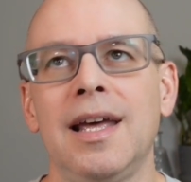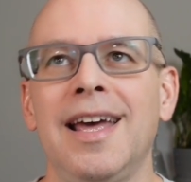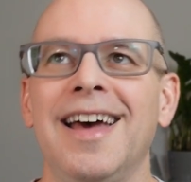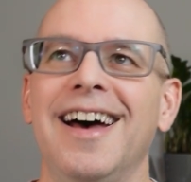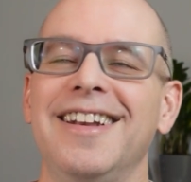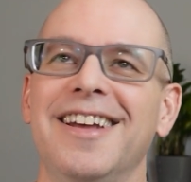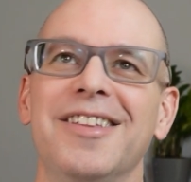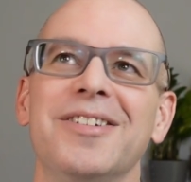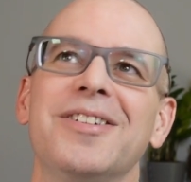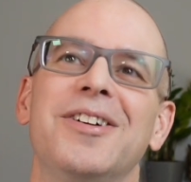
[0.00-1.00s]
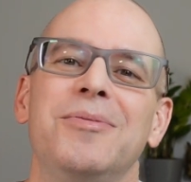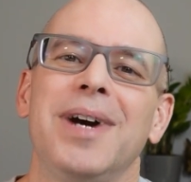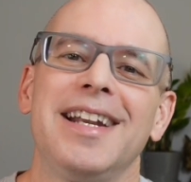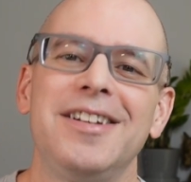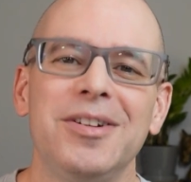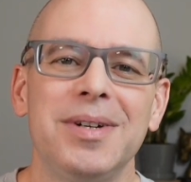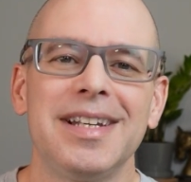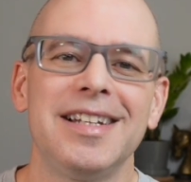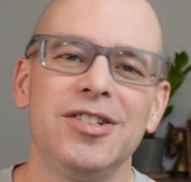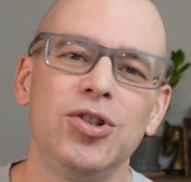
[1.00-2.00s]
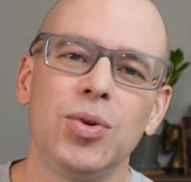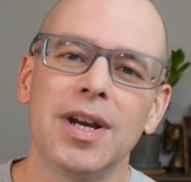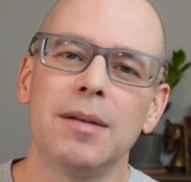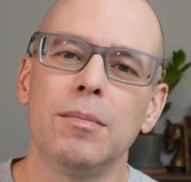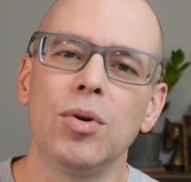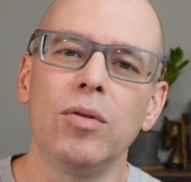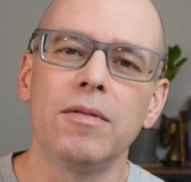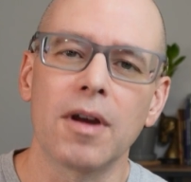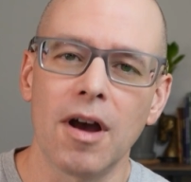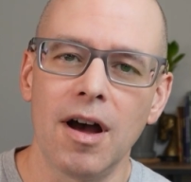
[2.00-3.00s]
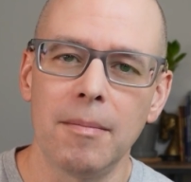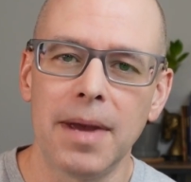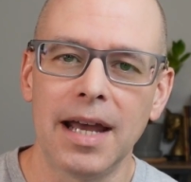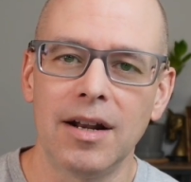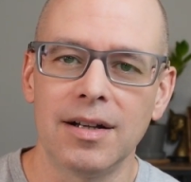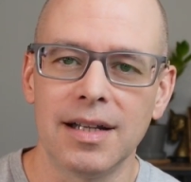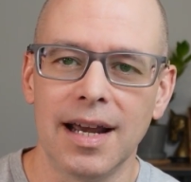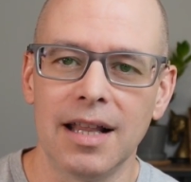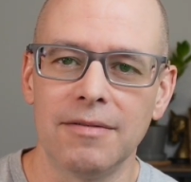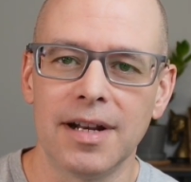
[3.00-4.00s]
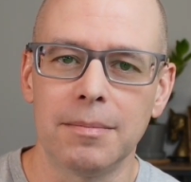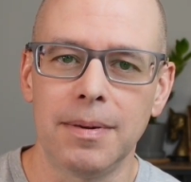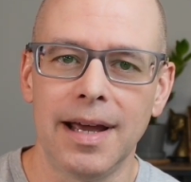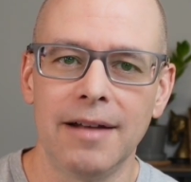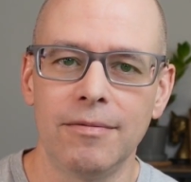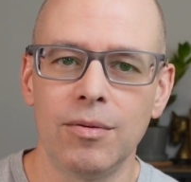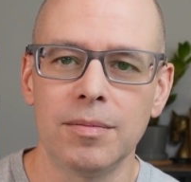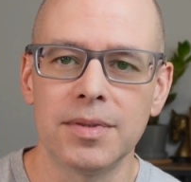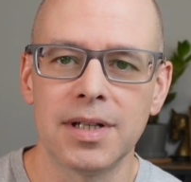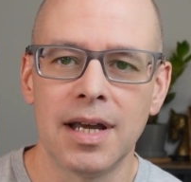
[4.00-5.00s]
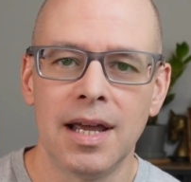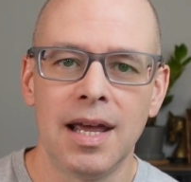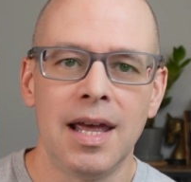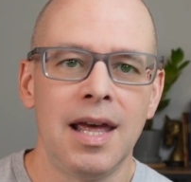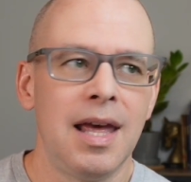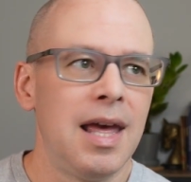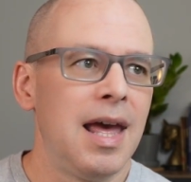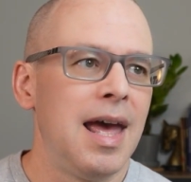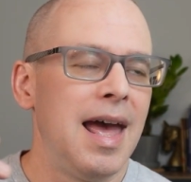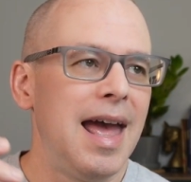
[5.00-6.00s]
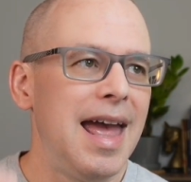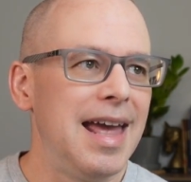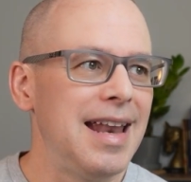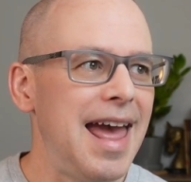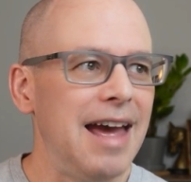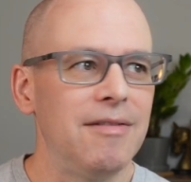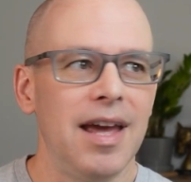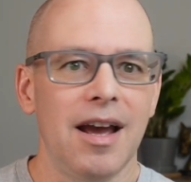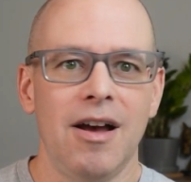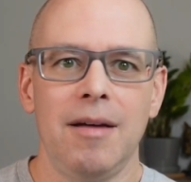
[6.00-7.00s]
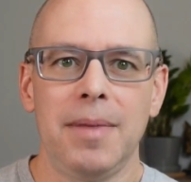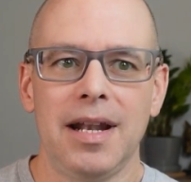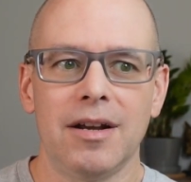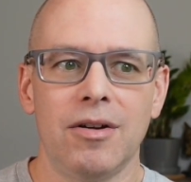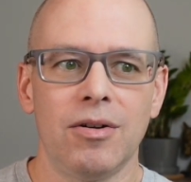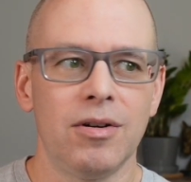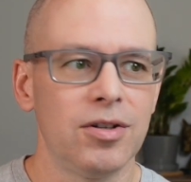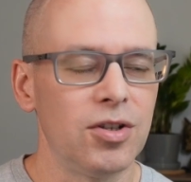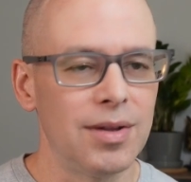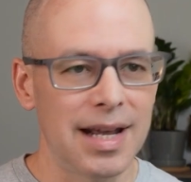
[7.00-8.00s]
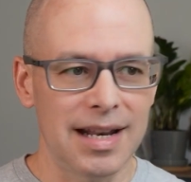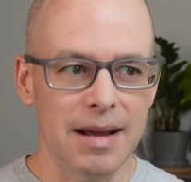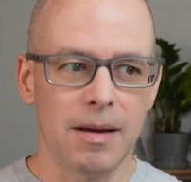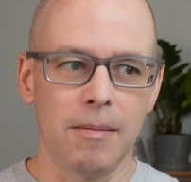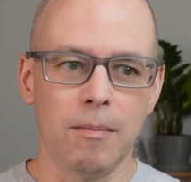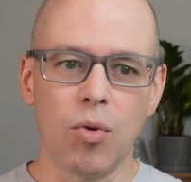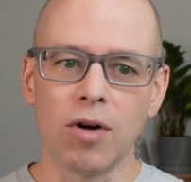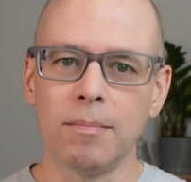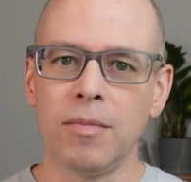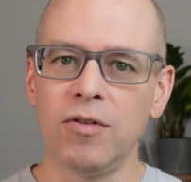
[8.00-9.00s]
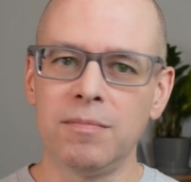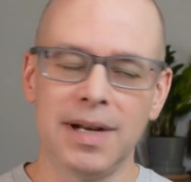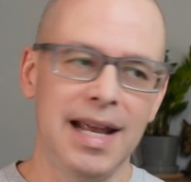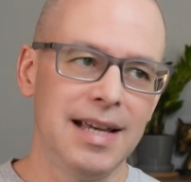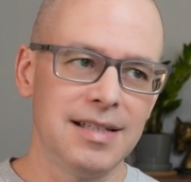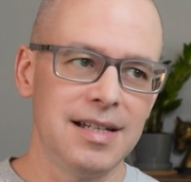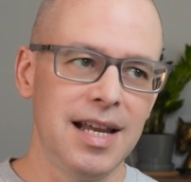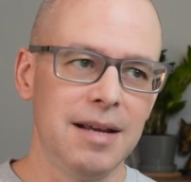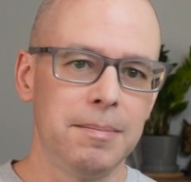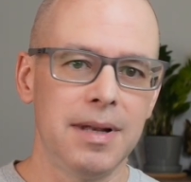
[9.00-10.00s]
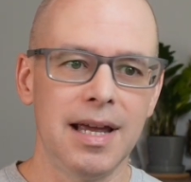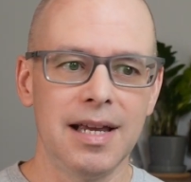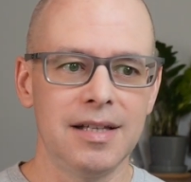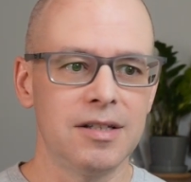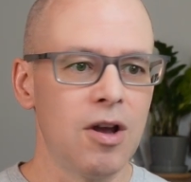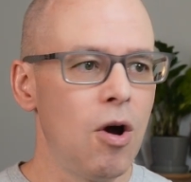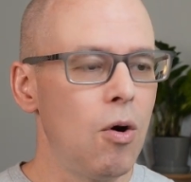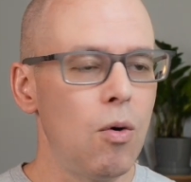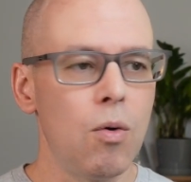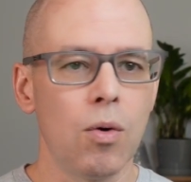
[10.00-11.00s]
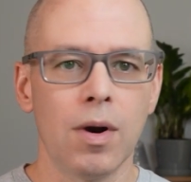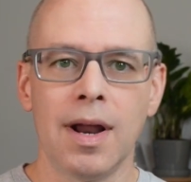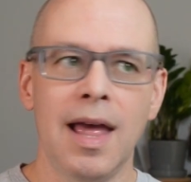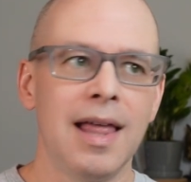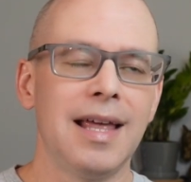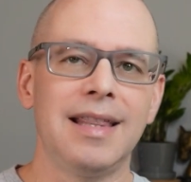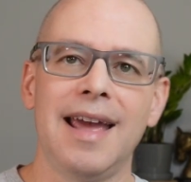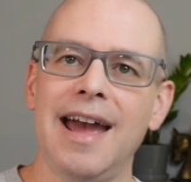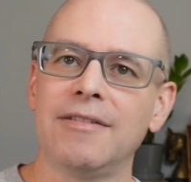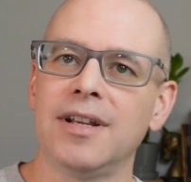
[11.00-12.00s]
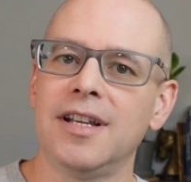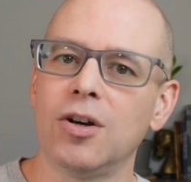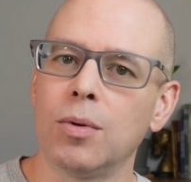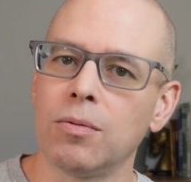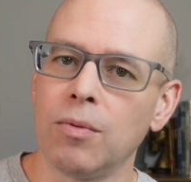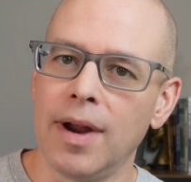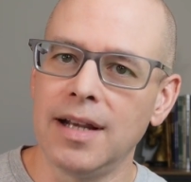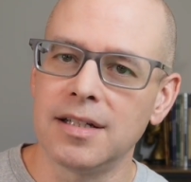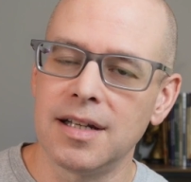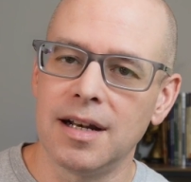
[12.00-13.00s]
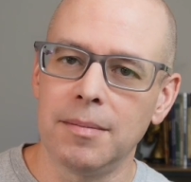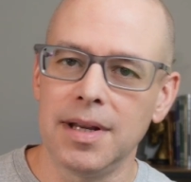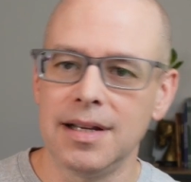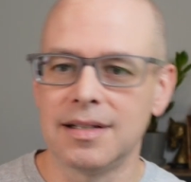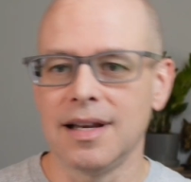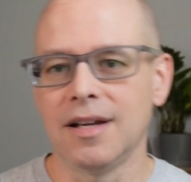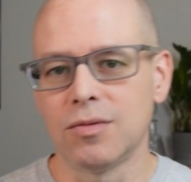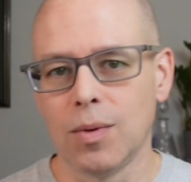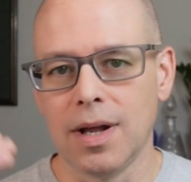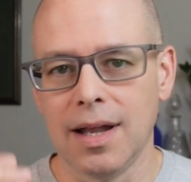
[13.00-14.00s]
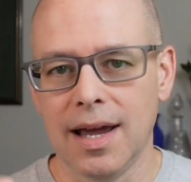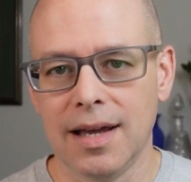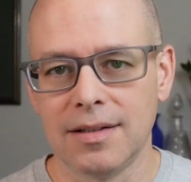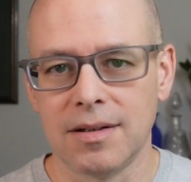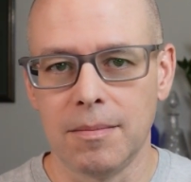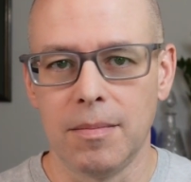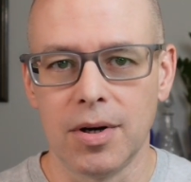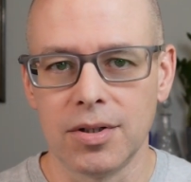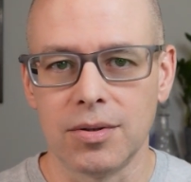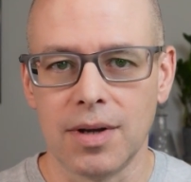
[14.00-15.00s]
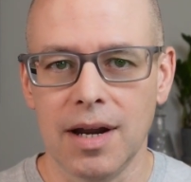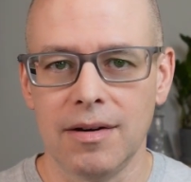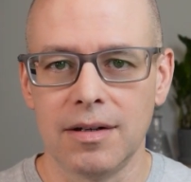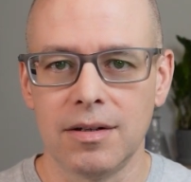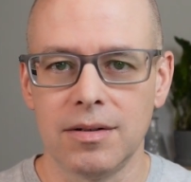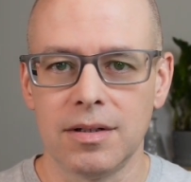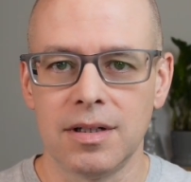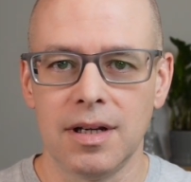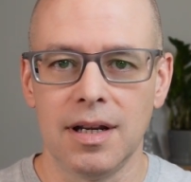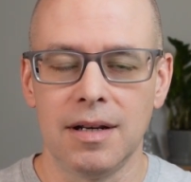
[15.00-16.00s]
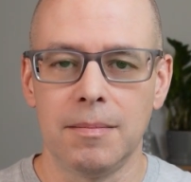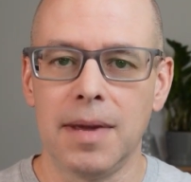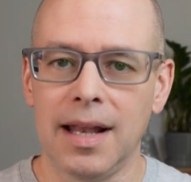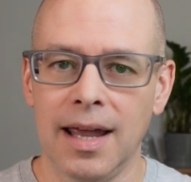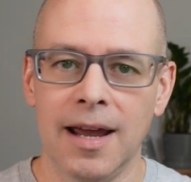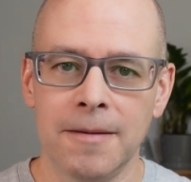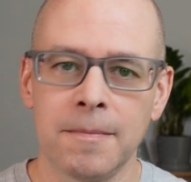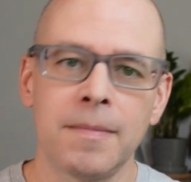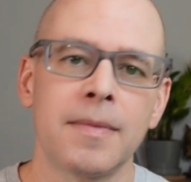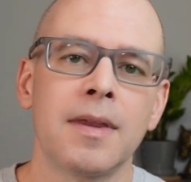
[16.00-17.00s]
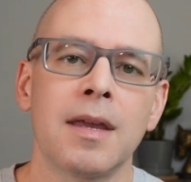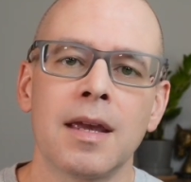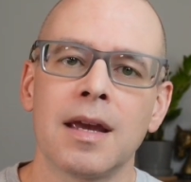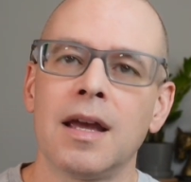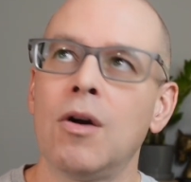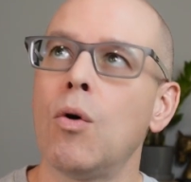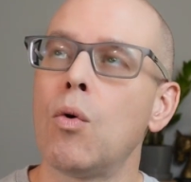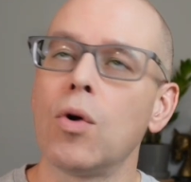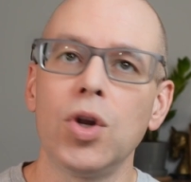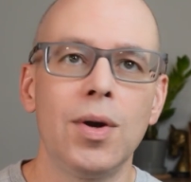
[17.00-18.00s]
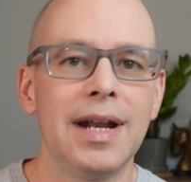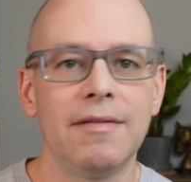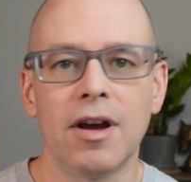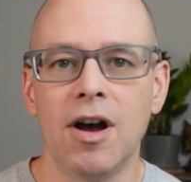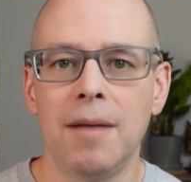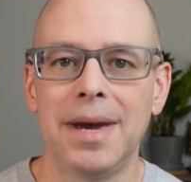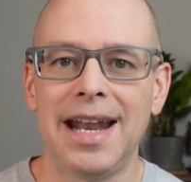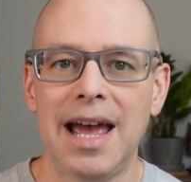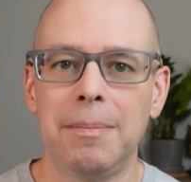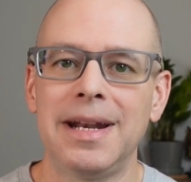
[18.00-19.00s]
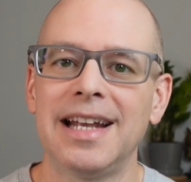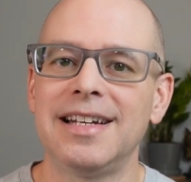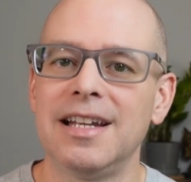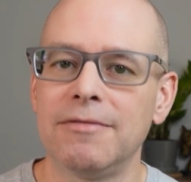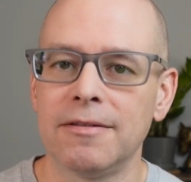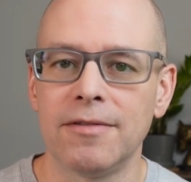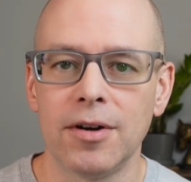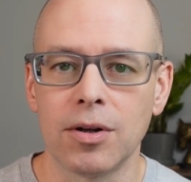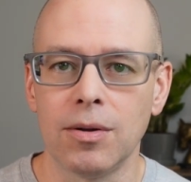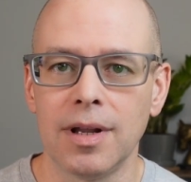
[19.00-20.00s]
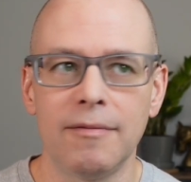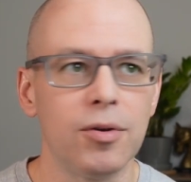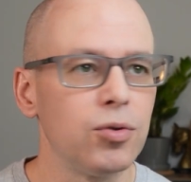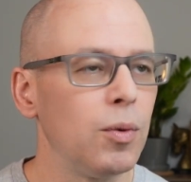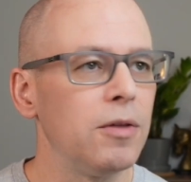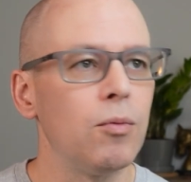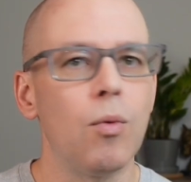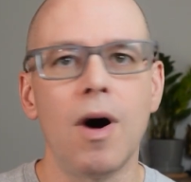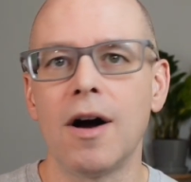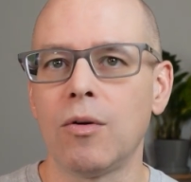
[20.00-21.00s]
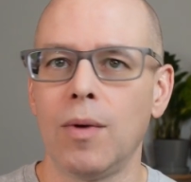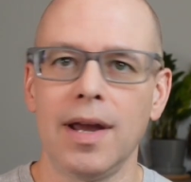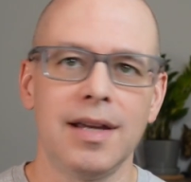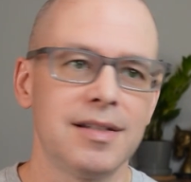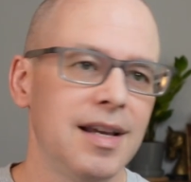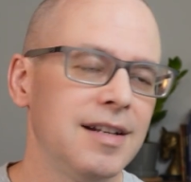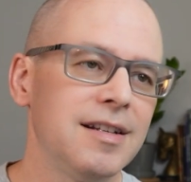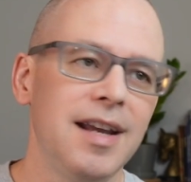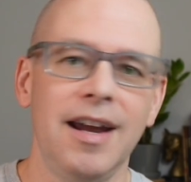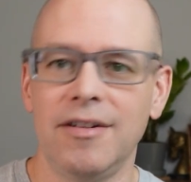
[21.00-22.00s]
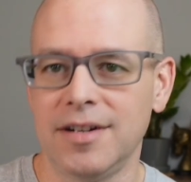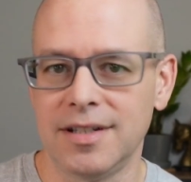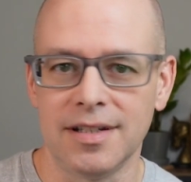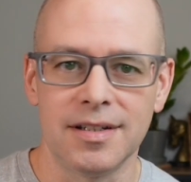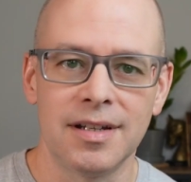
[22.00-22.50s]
Another good way to do it is you can move the combat onto elevated platforms and have that combat occur so that more movement has to take place, or that they have to deal with ranged enemies as well as martial characters in melee. Or you can have the combat happen at different vertical levels with walkways and terraces.